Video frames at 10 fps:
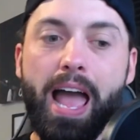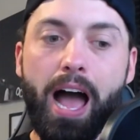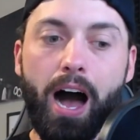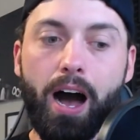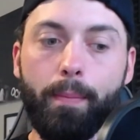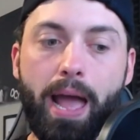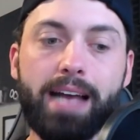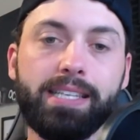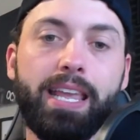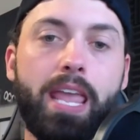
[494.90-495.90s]

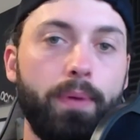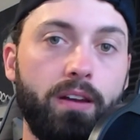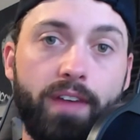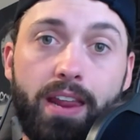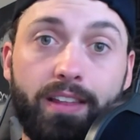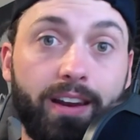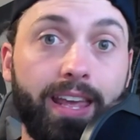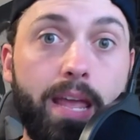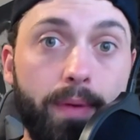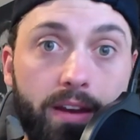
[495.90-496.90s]
As they keep innovating, they're going
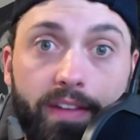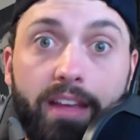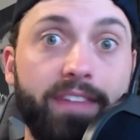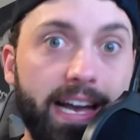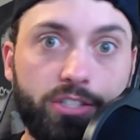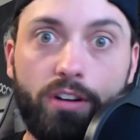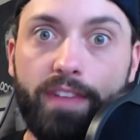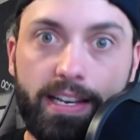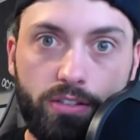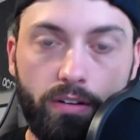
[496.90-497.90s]
to keep innovating faster and
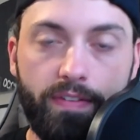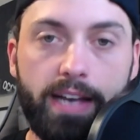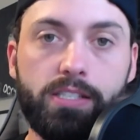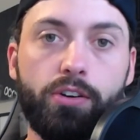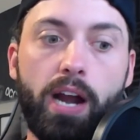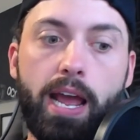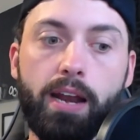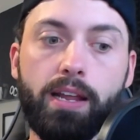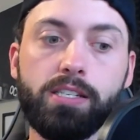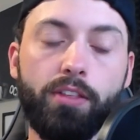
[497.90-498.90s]
faster and faster.
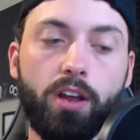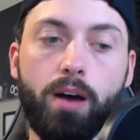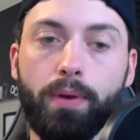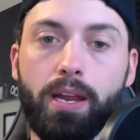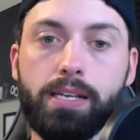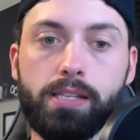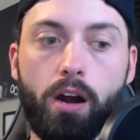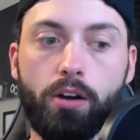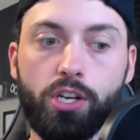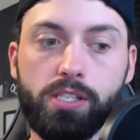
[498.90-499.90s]
And these other companies
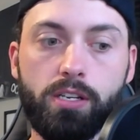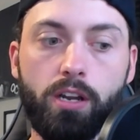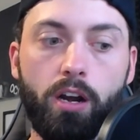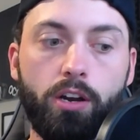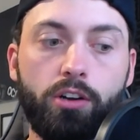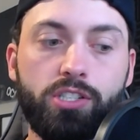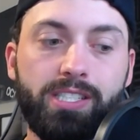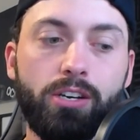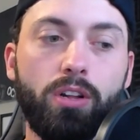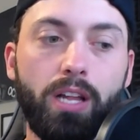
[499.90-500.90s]
are
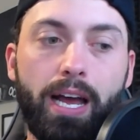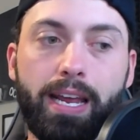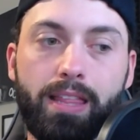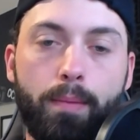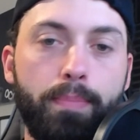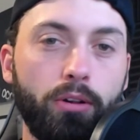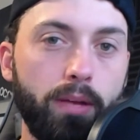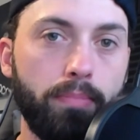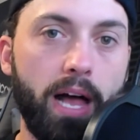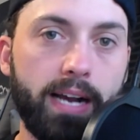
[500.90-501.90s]
still like in the
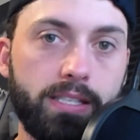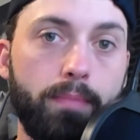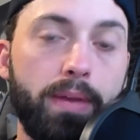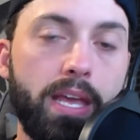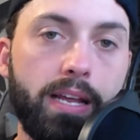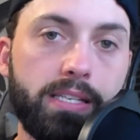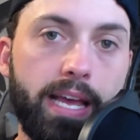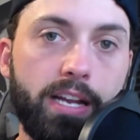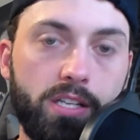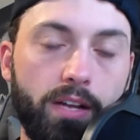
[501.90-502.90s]
building blocks in the beginning
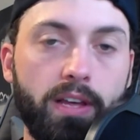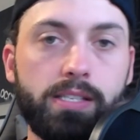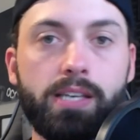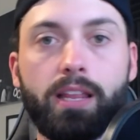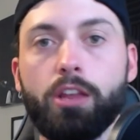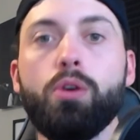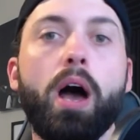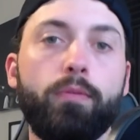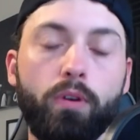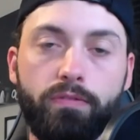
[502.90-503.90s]
stages of this. Like the new
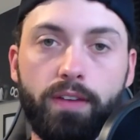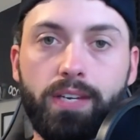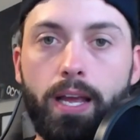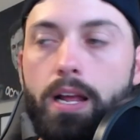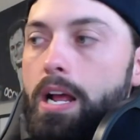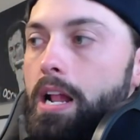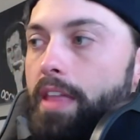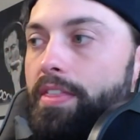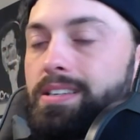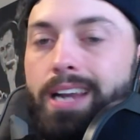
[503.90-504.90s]
F-150.
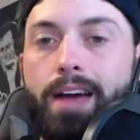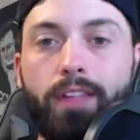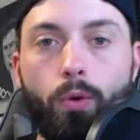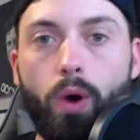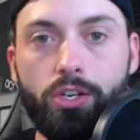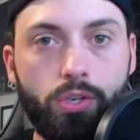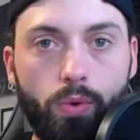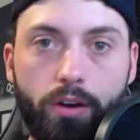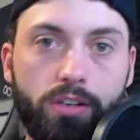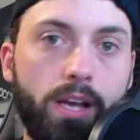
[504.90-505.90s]
That thing's going to have
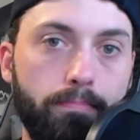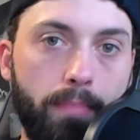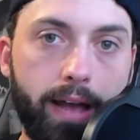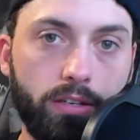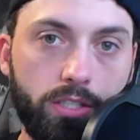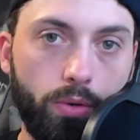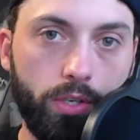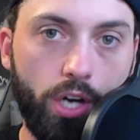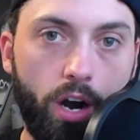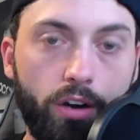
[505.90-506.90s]
200 something miles to a
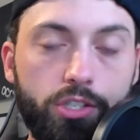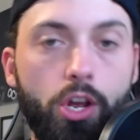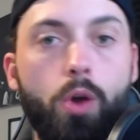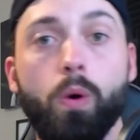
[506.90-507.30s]
charge.